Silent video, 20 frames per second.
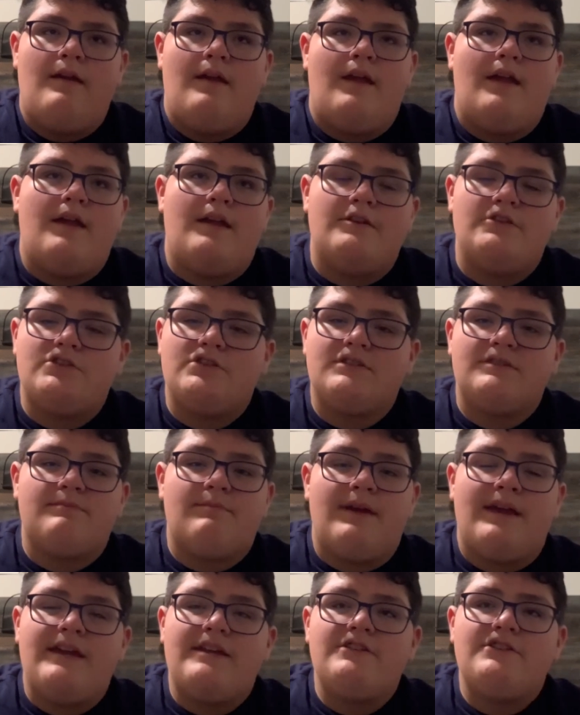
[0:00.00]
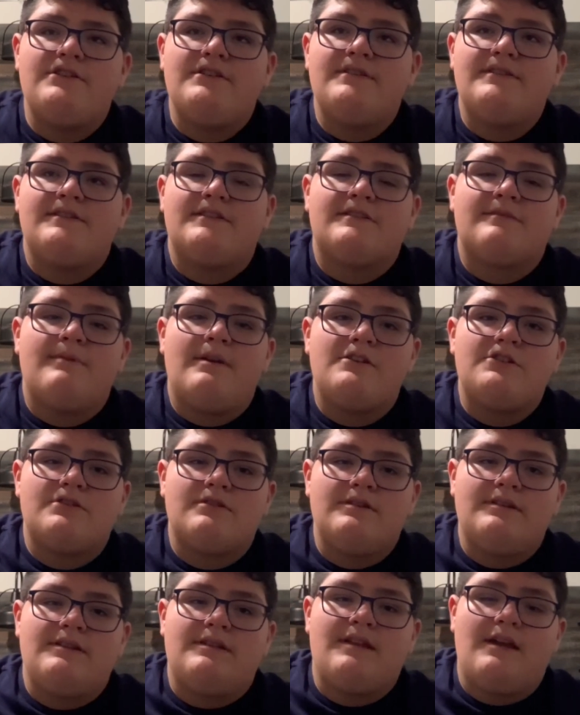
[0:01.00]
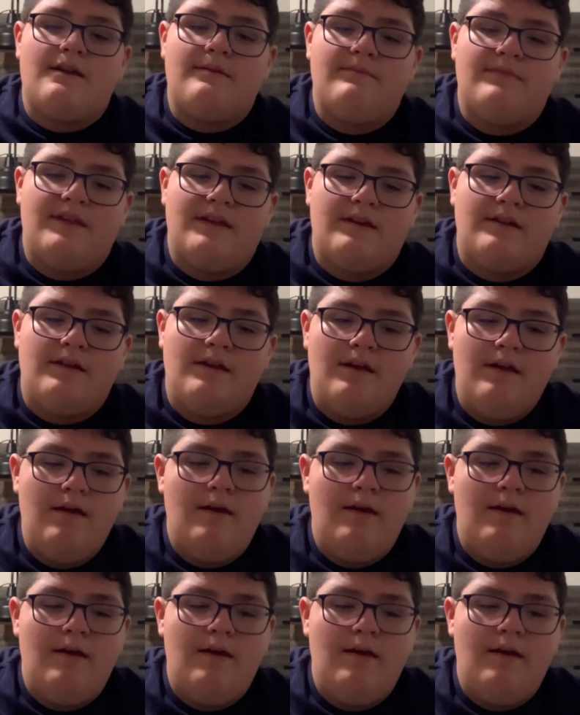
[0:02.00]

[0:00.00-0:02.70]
and just pages, especially the type that